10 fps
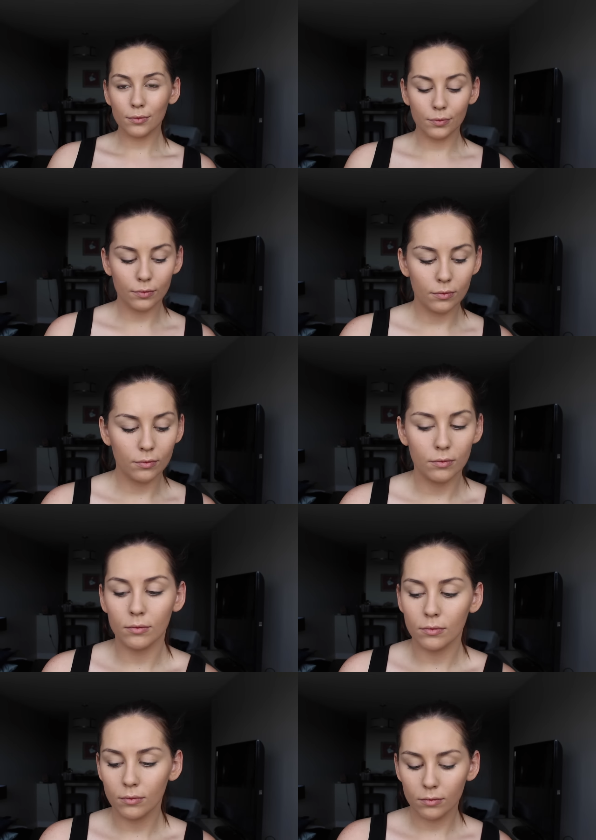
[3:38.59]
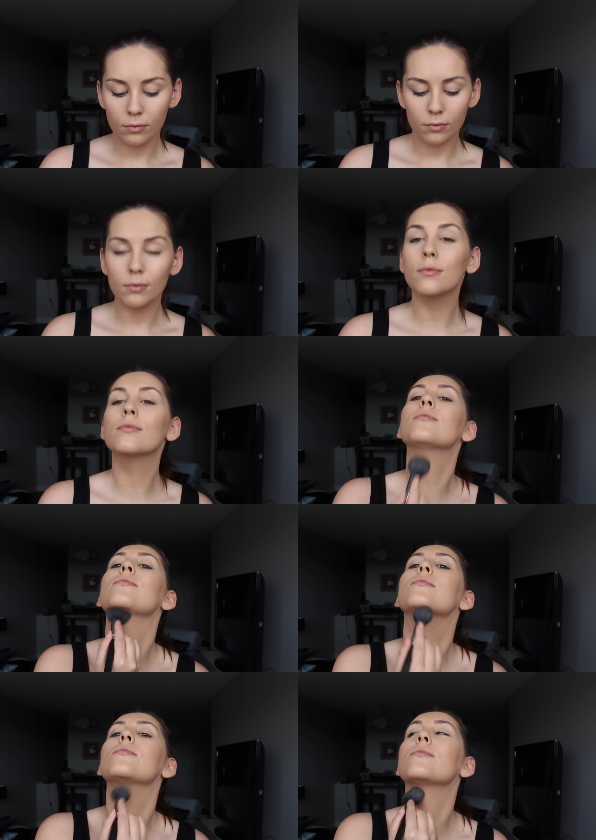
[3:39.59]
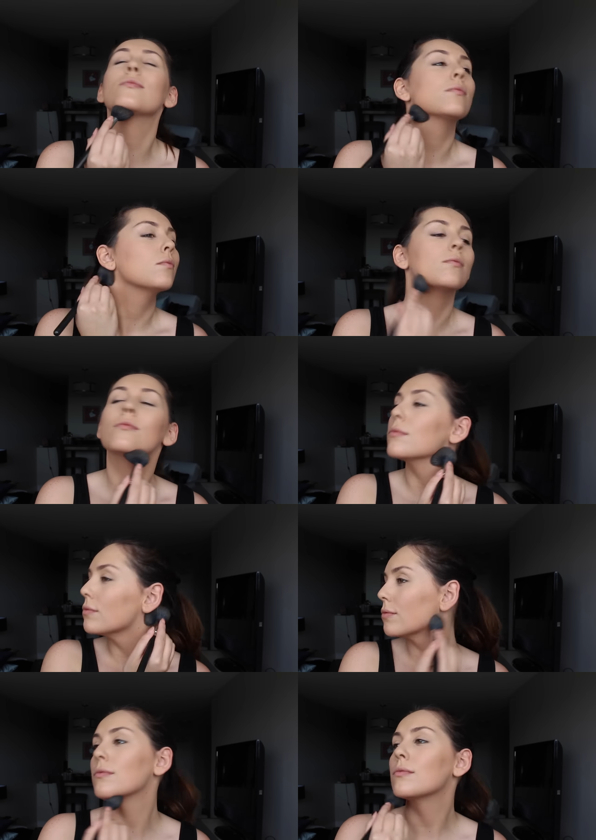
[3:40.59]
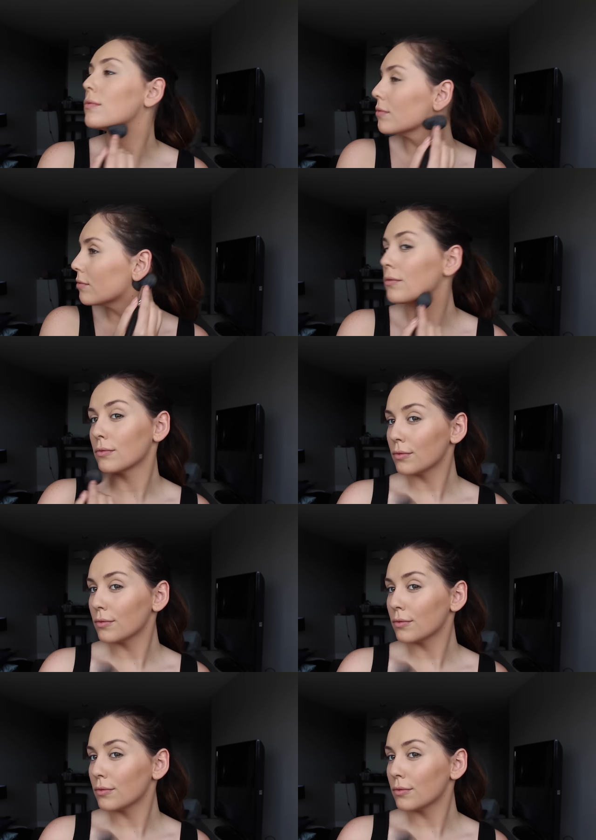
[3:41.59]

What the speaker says: Nobody speaks.